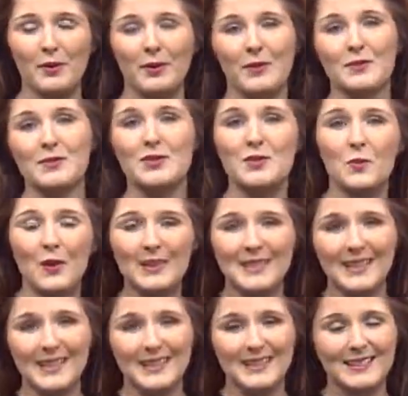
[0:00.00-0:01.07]
than those
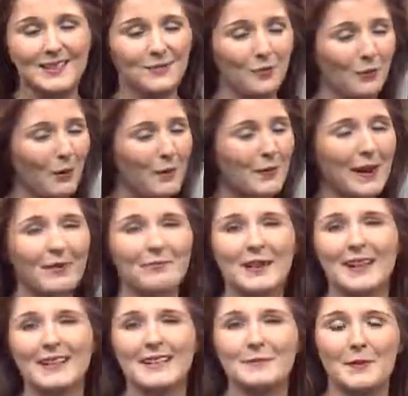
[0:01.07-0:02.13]
20s for what we have
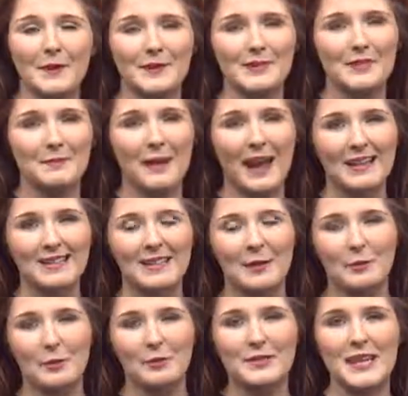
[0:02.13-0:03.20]
been experiencing the past
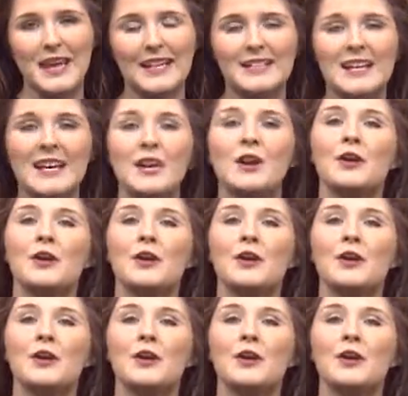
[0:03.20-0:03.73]
couple of days.